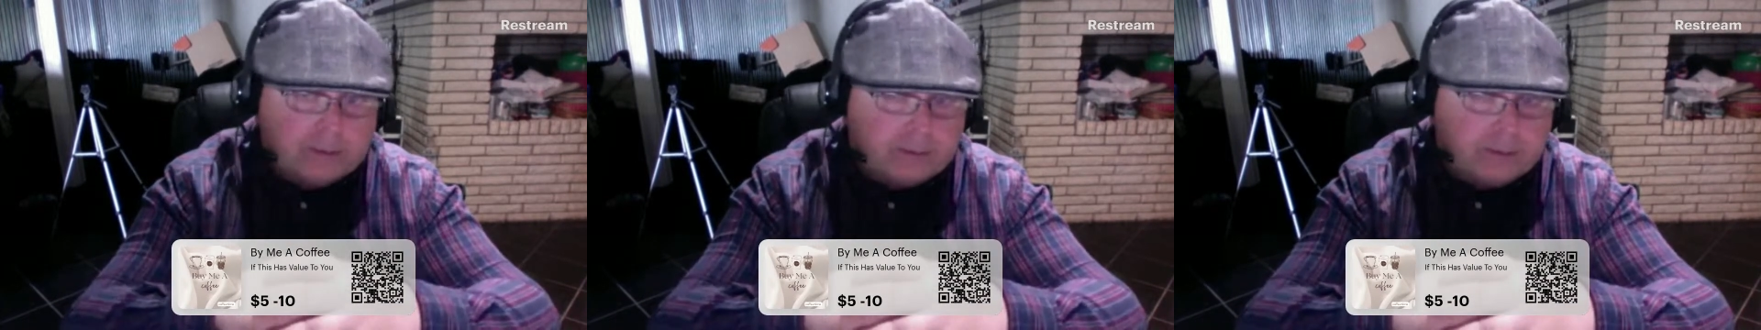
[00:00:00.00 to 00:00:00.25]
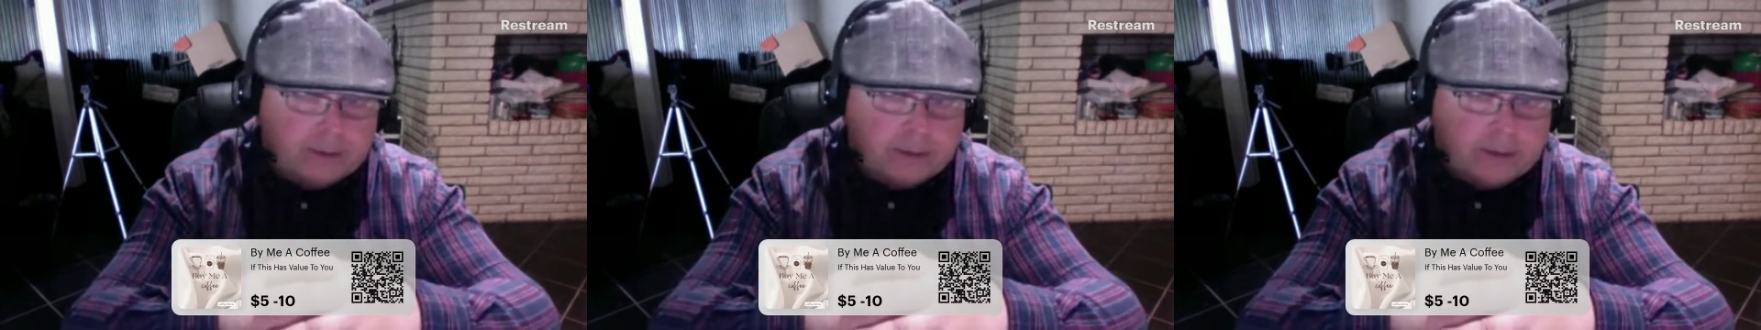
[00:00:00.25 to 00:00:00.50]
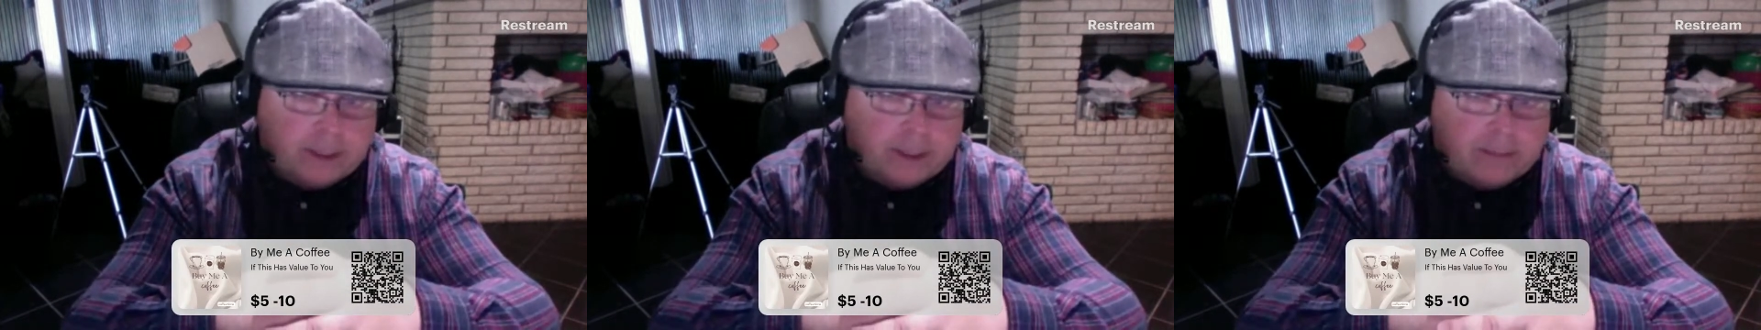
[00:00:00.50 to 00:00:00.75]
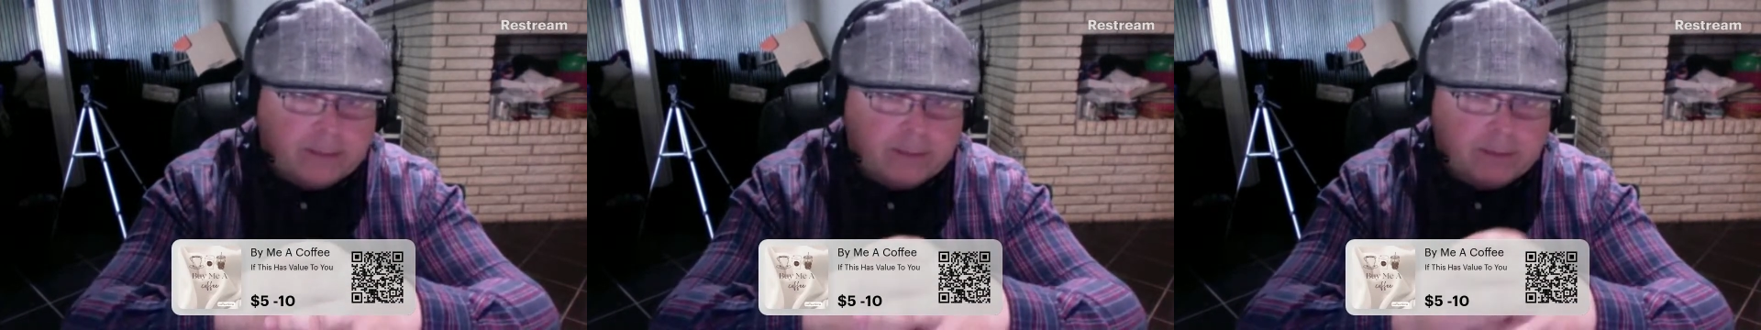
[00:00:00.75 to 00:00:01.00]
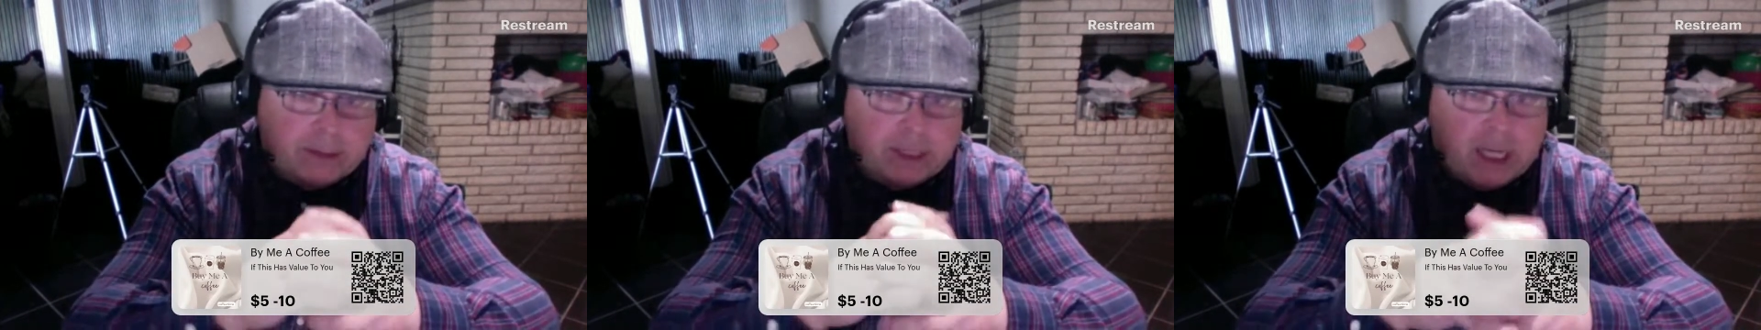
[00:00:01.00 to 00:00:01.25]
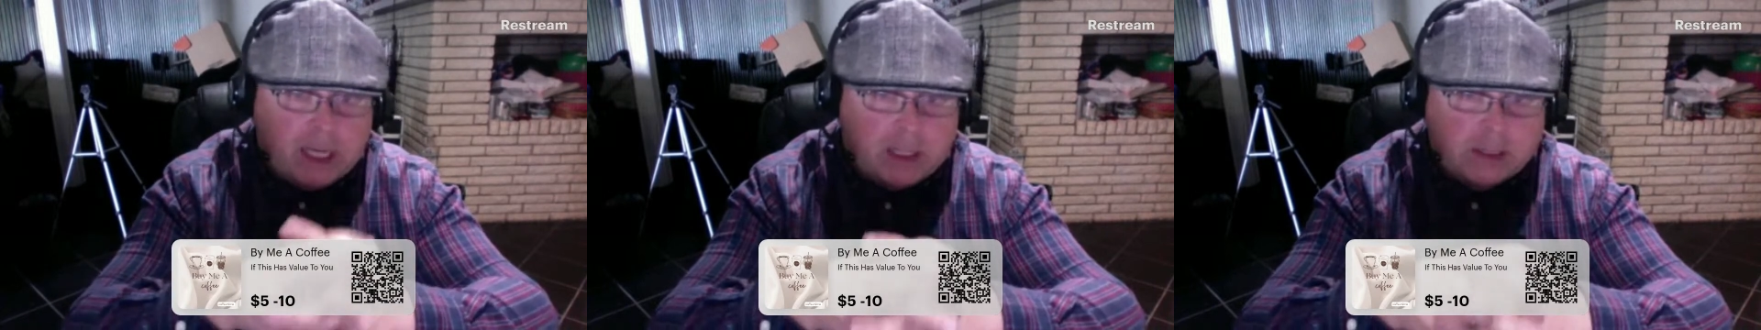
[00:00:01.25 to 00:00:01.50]
Well, David was
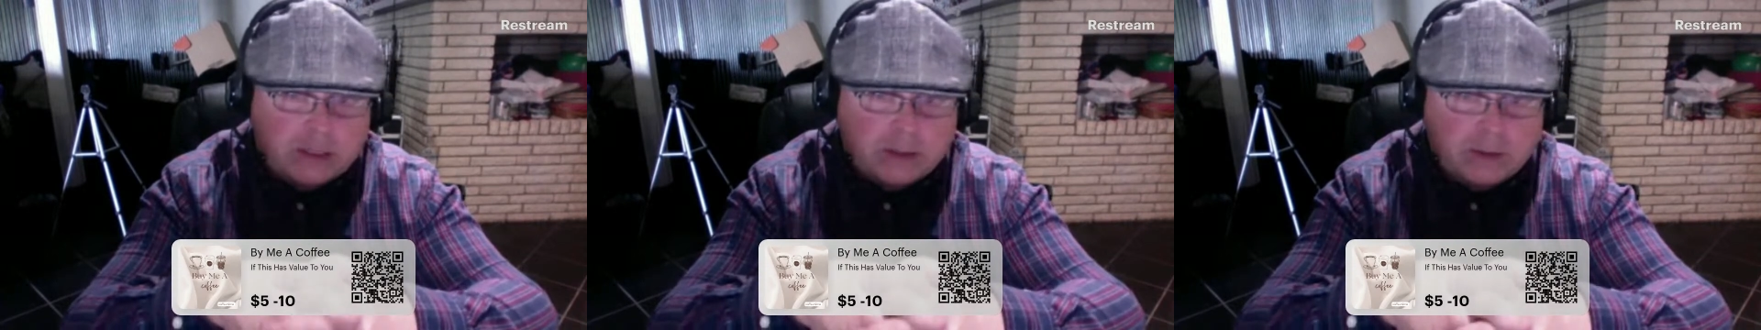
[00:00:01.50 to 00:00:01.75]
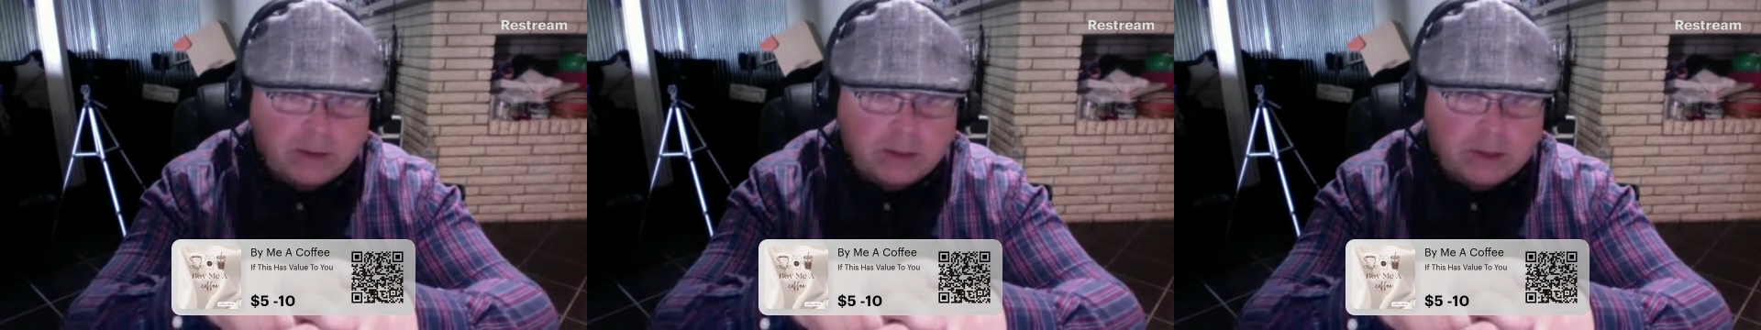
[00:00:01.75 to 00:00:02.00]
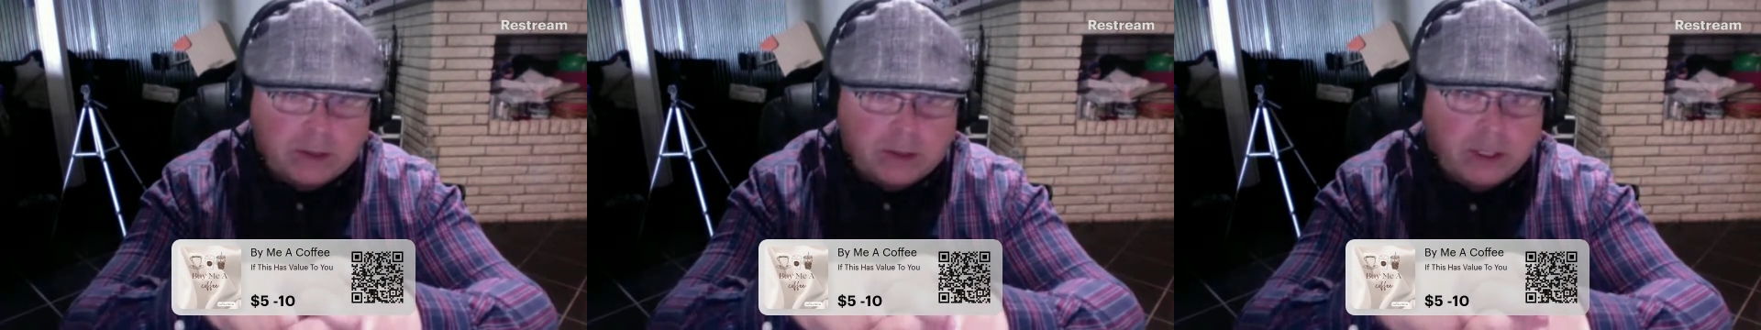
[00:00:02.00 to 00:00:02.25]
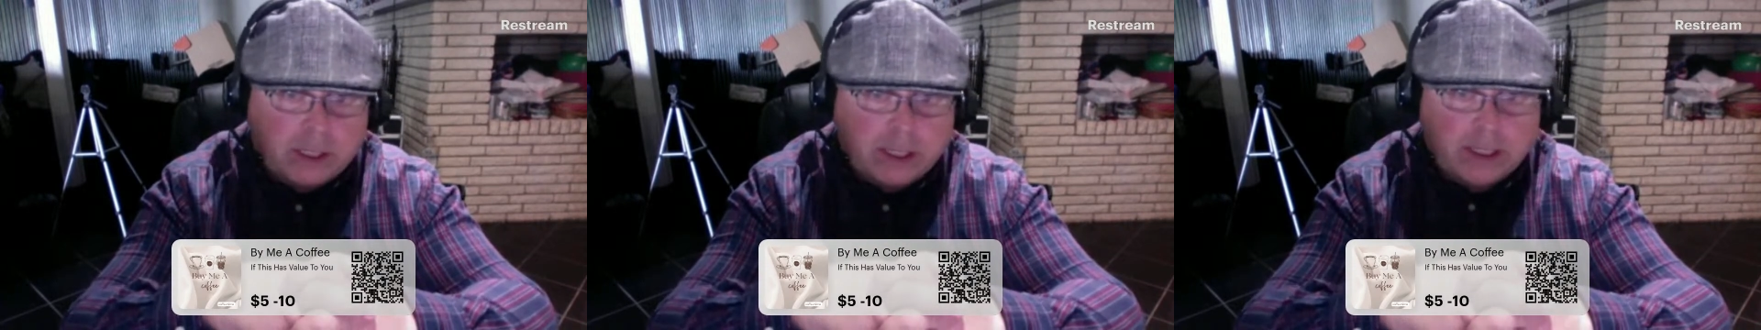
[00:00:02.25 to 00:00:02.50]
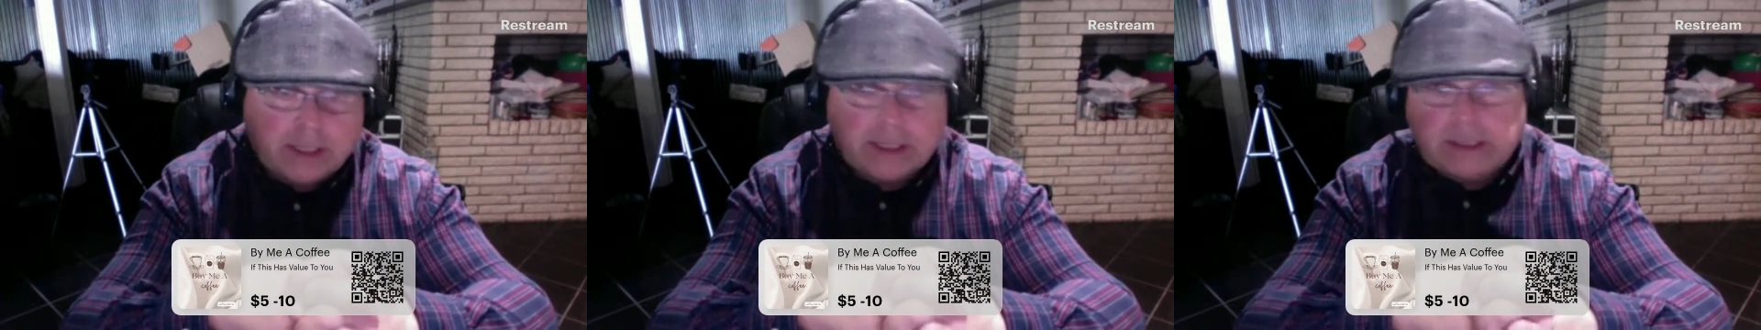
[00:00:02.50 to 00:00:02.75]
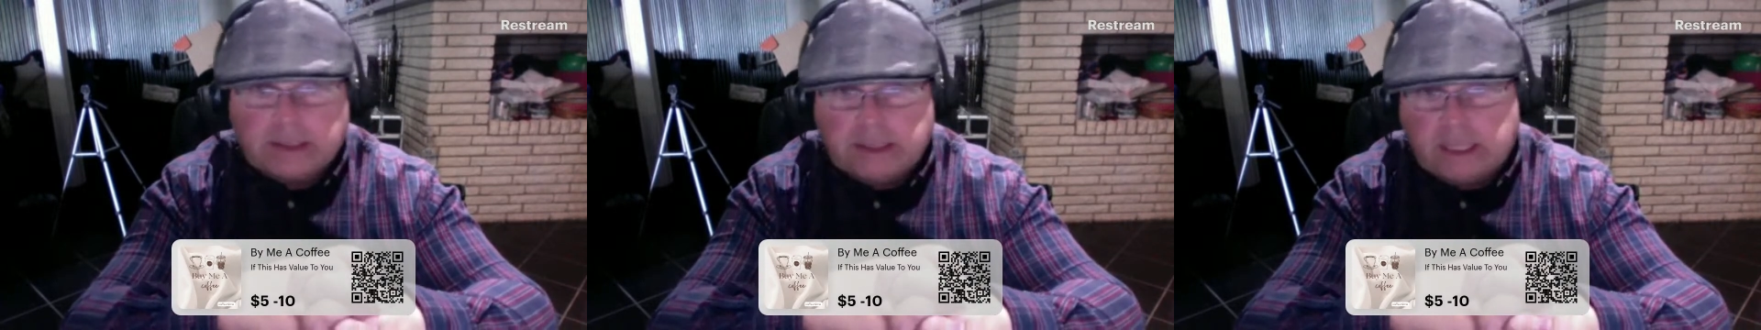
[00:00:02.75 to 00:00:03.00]
not a soldier, he
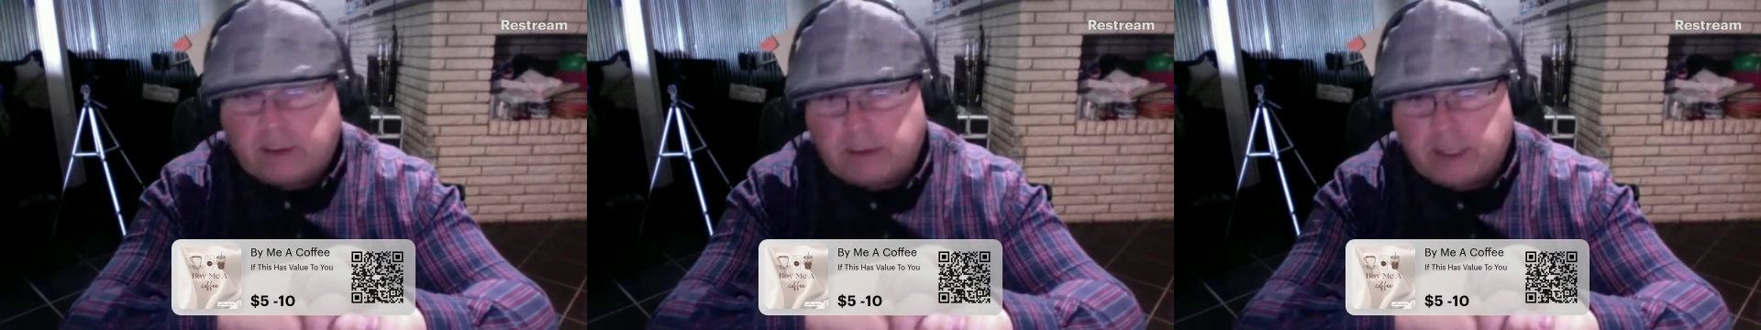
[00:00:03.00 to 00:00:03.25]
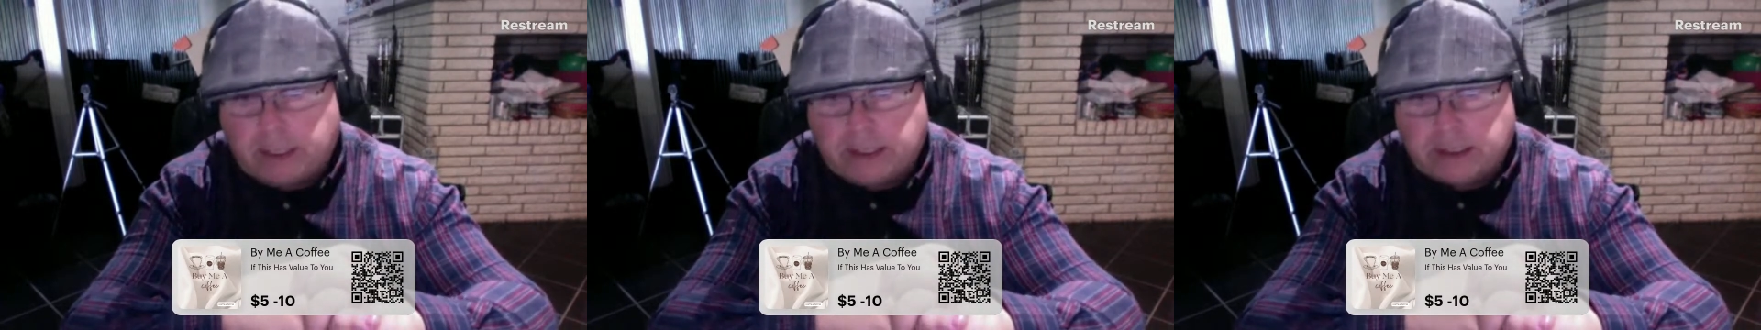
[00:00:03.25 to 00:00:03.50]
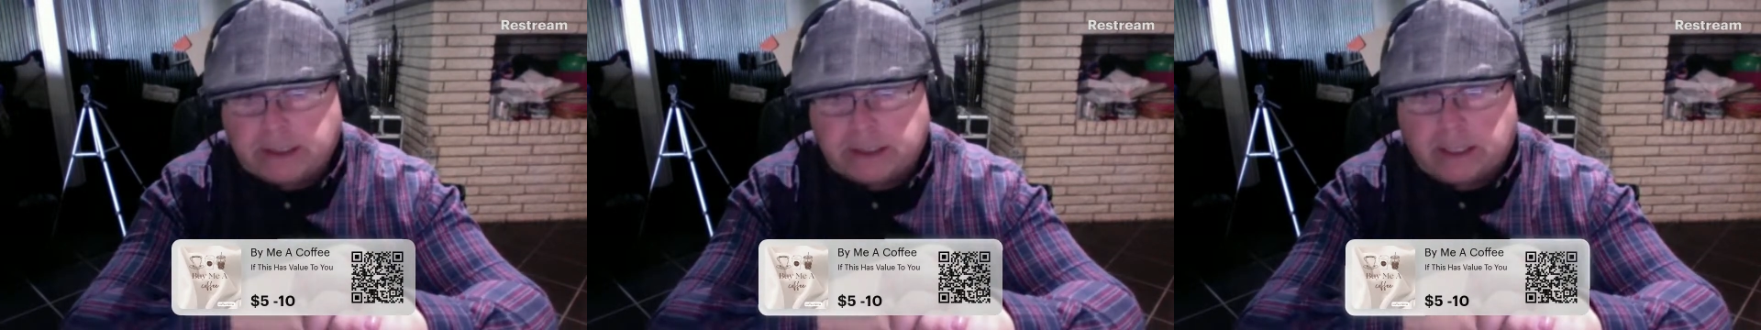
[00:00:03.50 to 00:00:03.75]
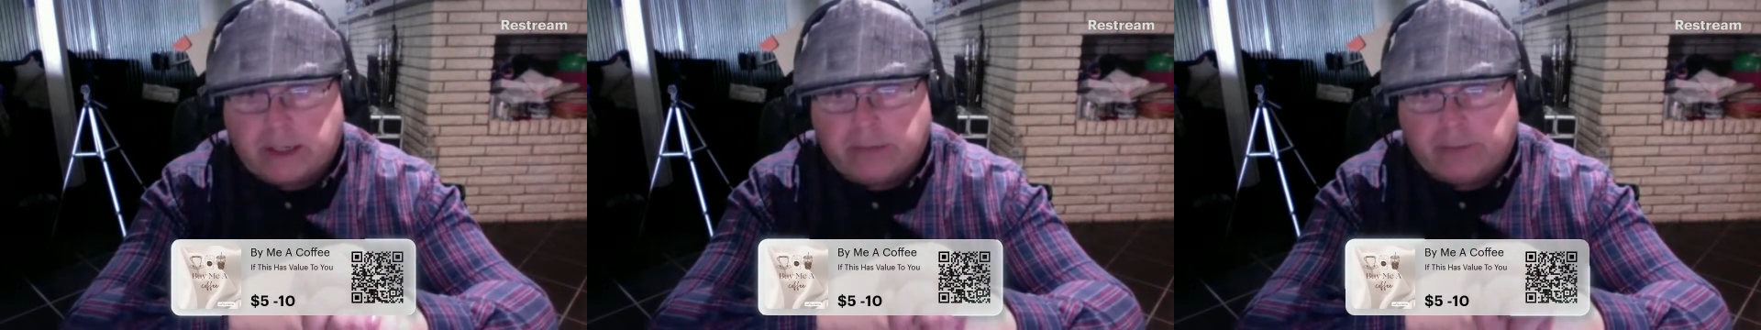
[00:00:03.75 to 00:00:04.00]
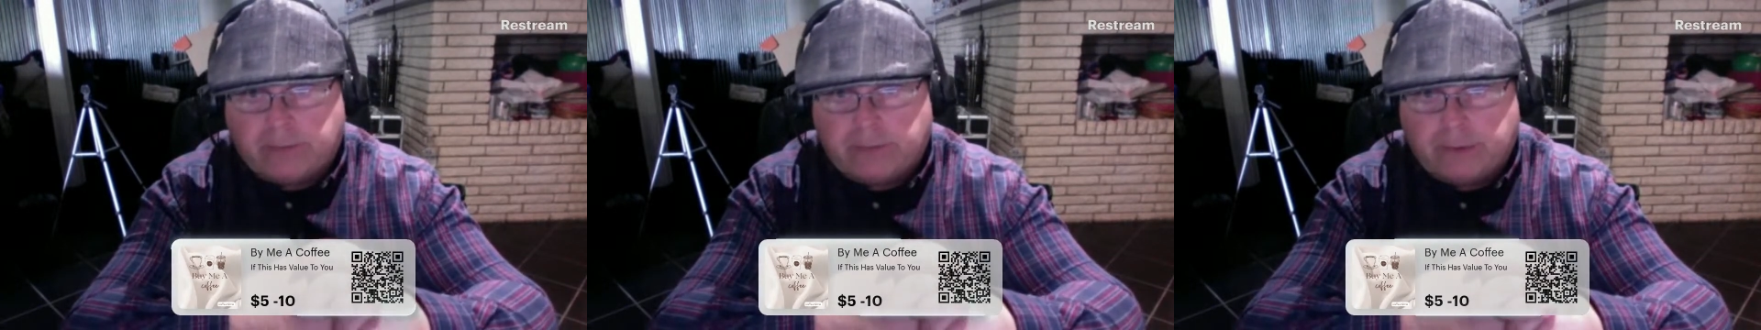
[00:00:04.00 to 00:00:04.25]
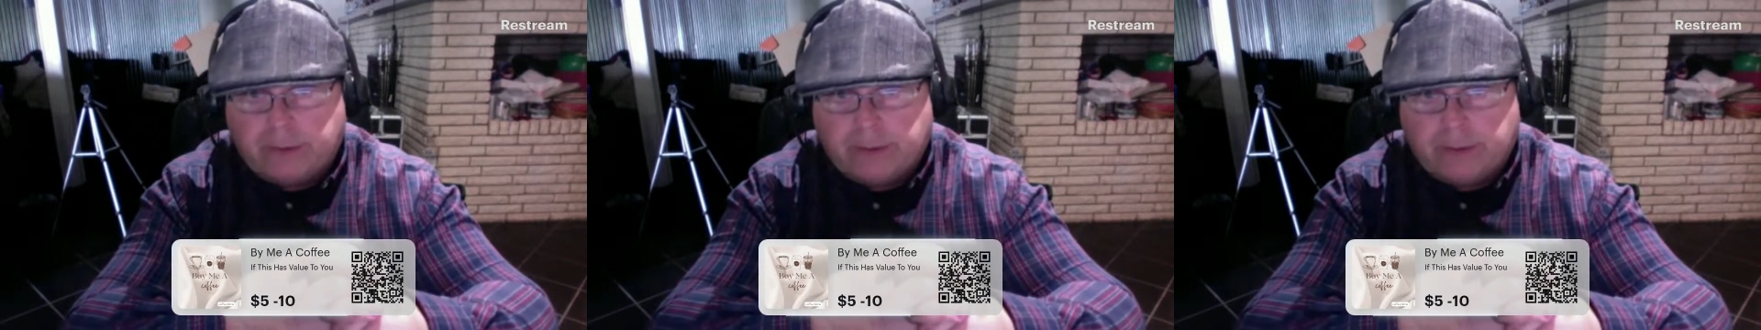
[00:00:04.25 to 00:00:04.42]
didn't carry this stuff.